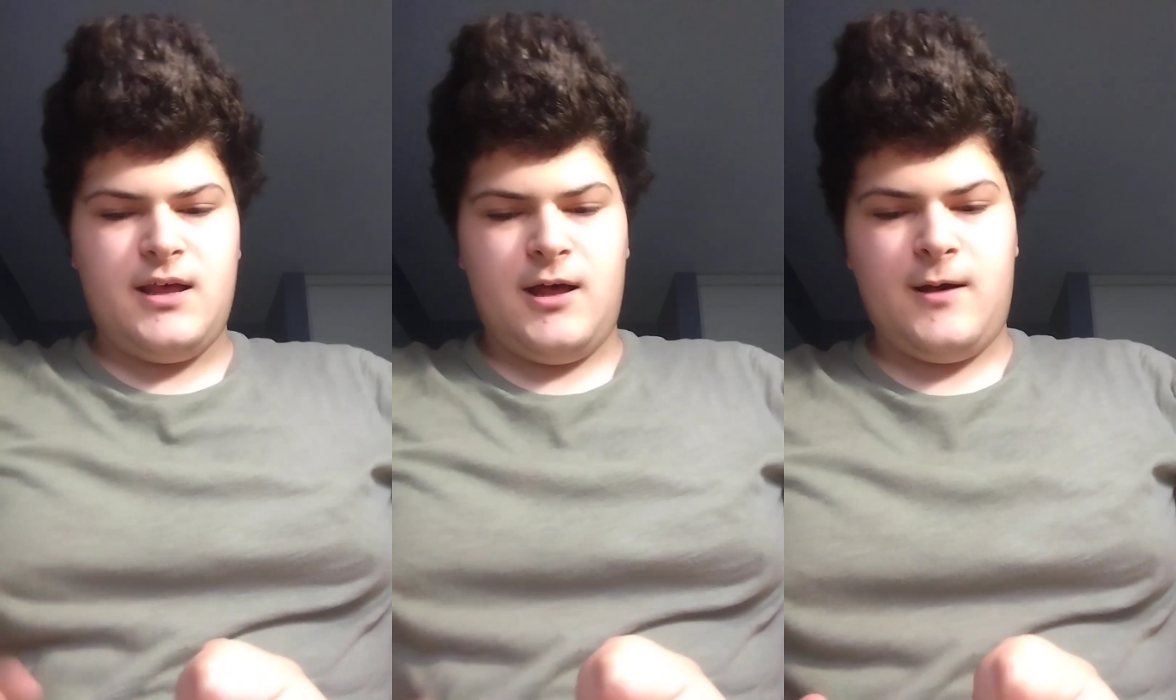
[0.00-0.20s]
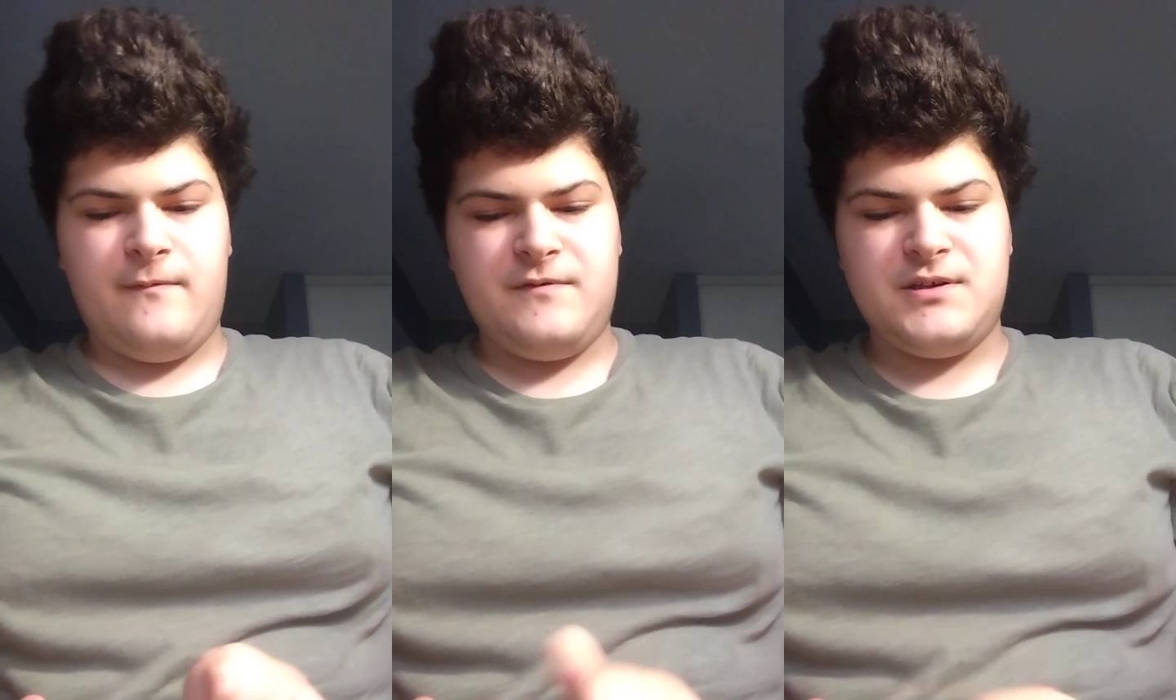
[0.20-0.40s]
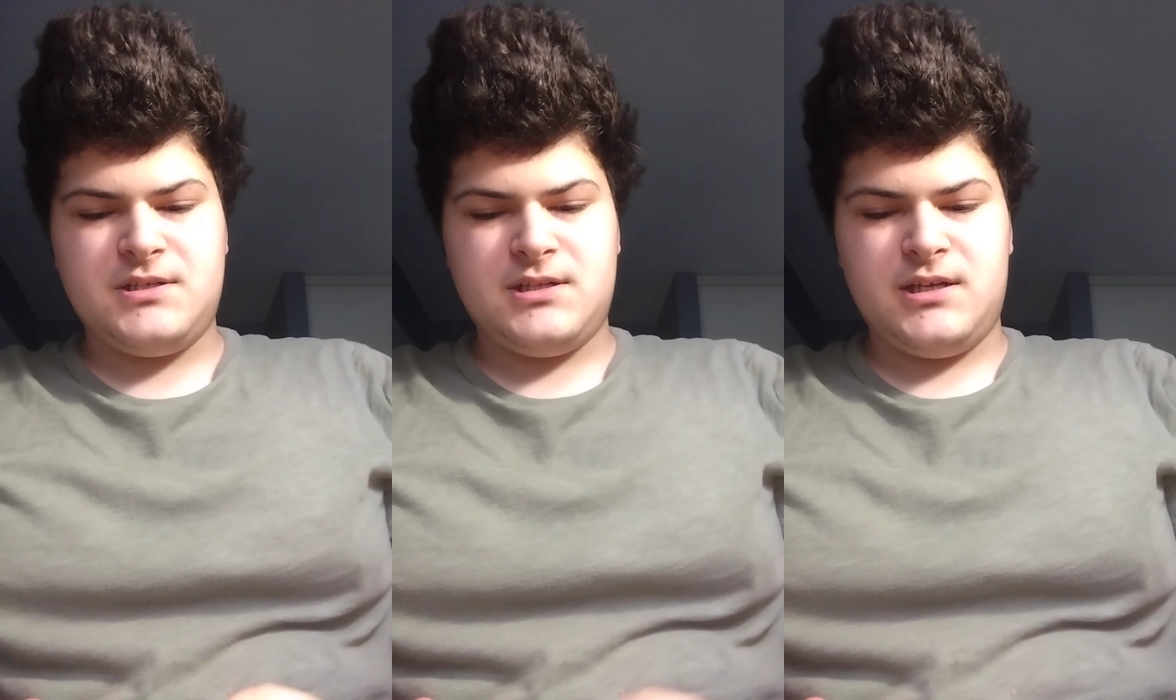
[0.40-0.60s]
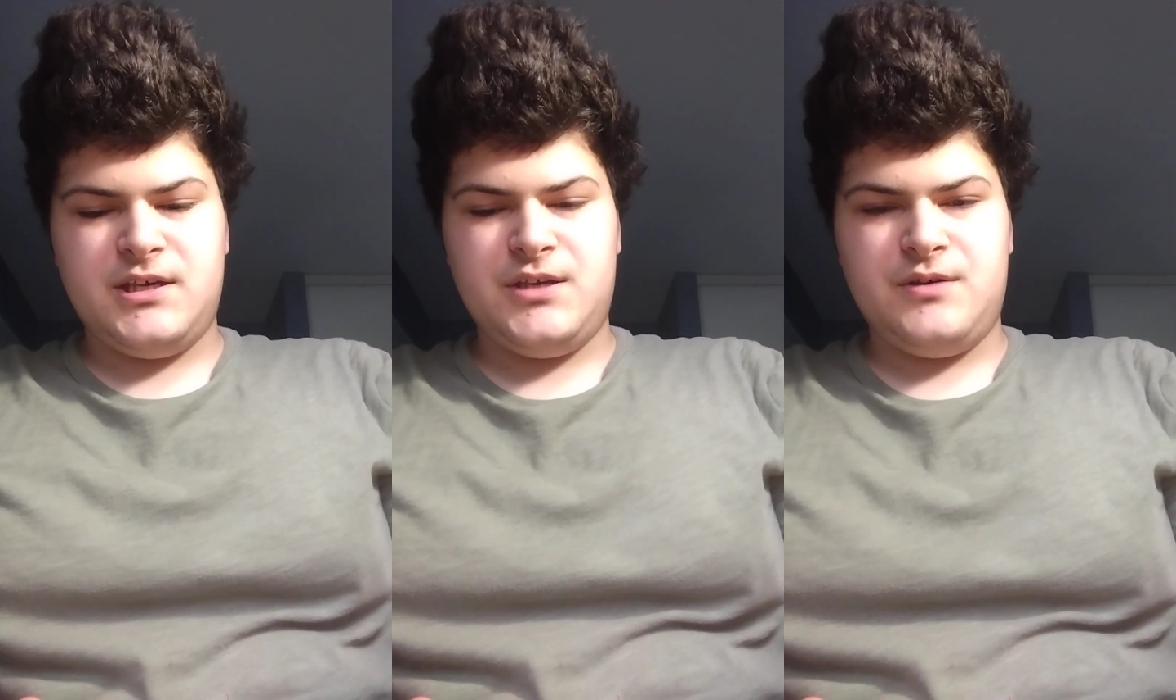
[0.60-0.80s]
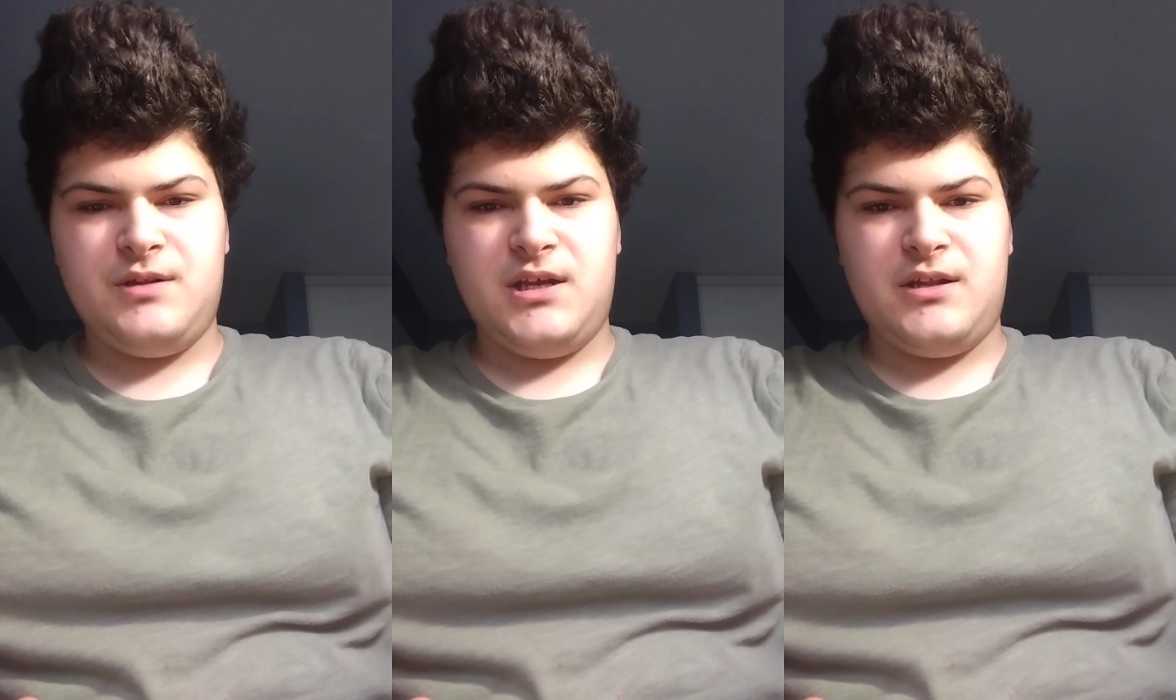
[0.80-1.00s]
Obviously,
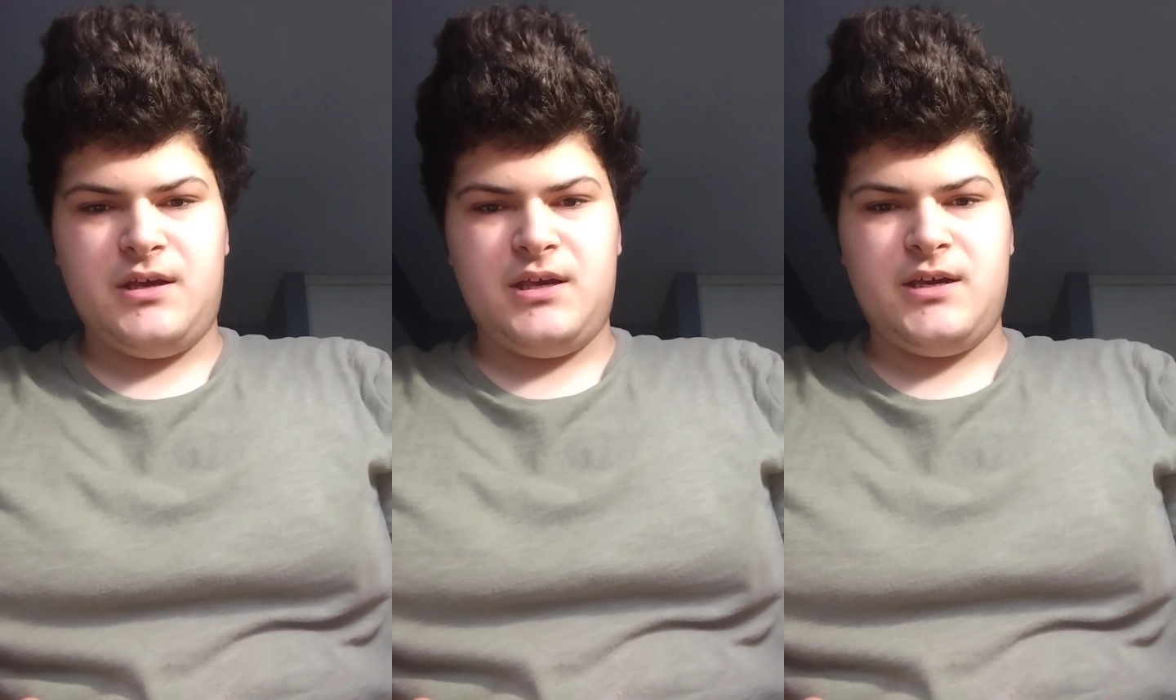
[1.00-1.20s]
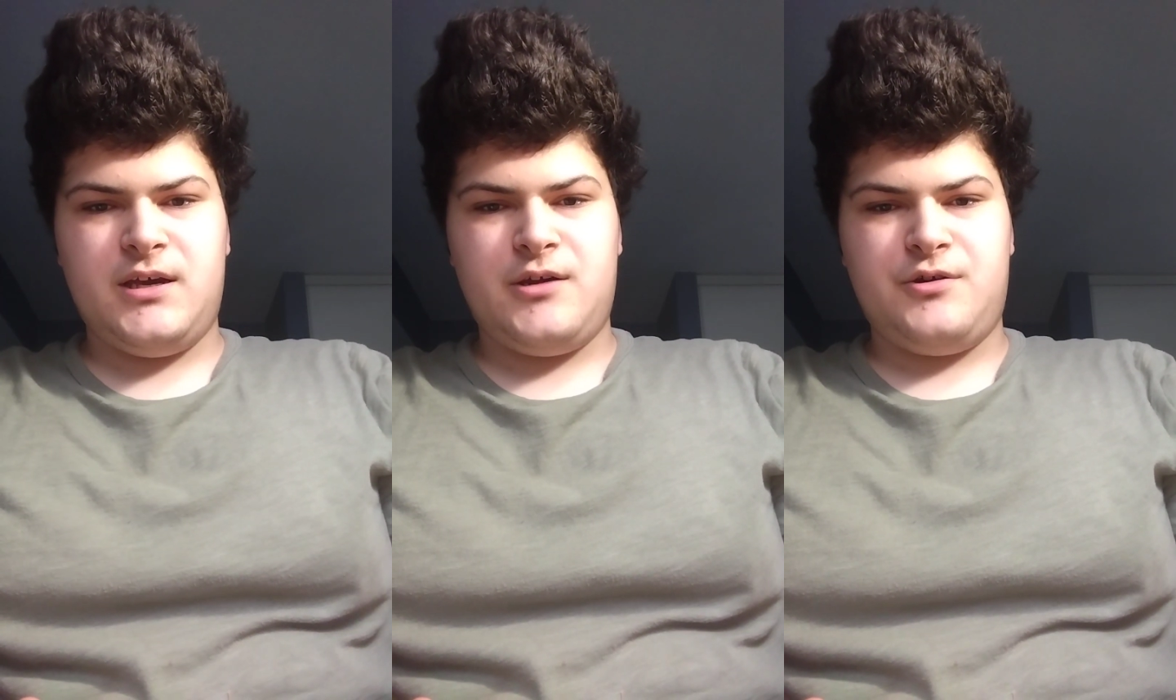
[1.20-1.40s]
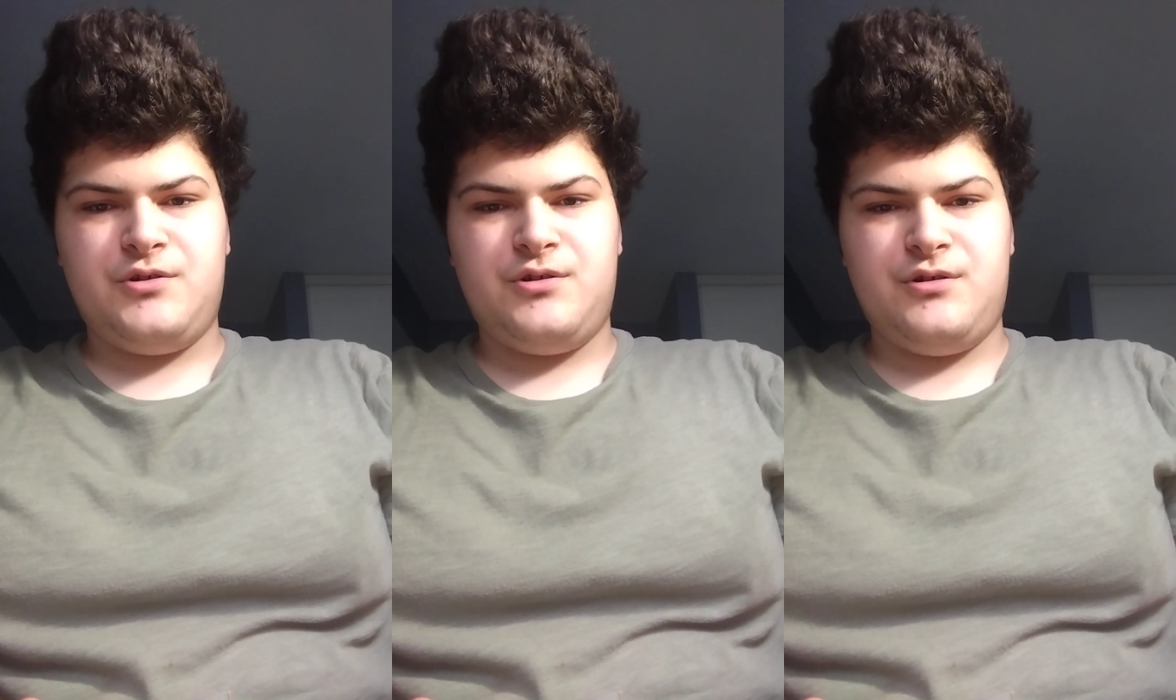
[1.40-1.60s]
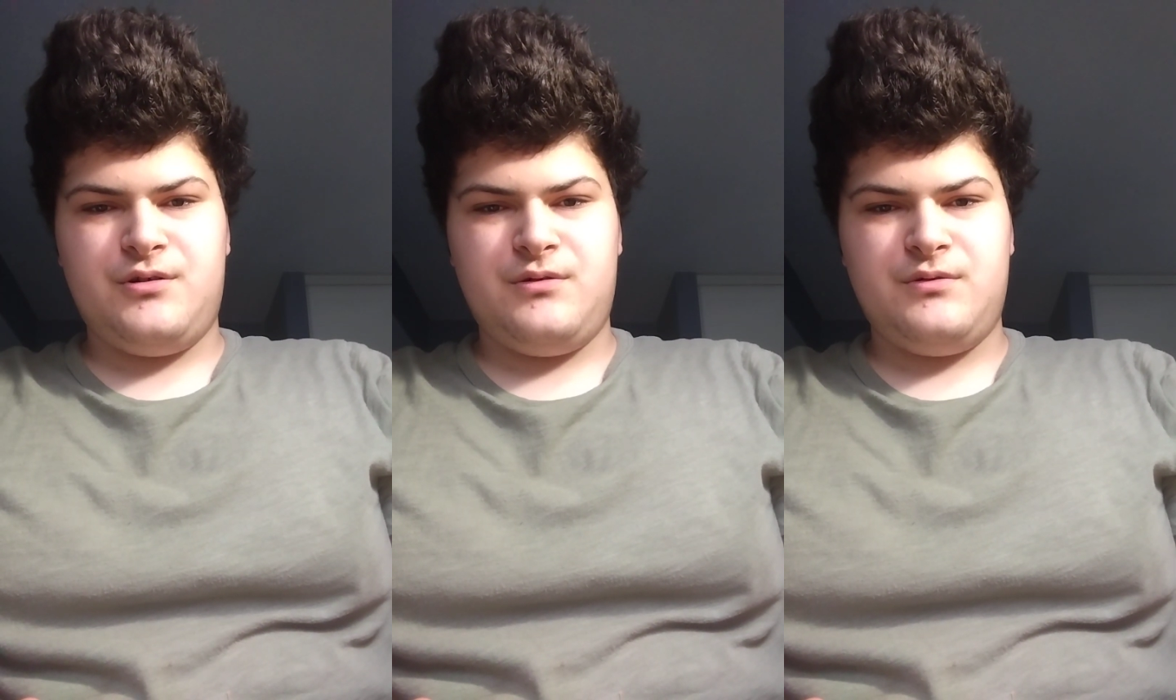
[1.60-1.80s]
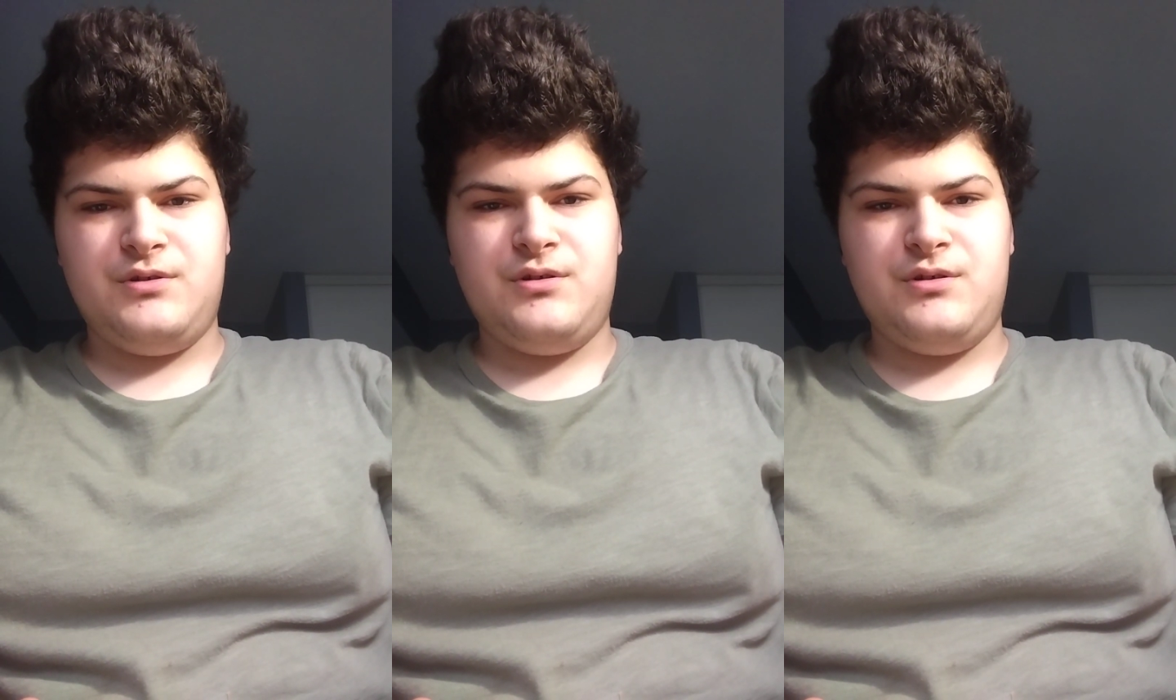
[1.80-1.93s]
you need a character.